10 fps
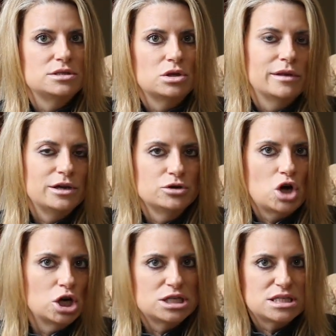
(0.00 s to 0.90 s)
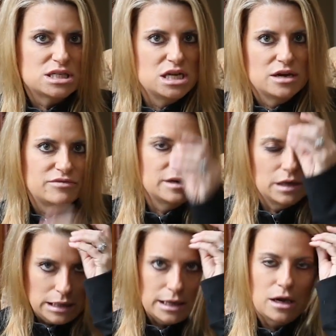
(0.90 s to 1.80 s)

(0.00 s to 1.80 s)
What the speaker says: Don't let your dog sniff and lick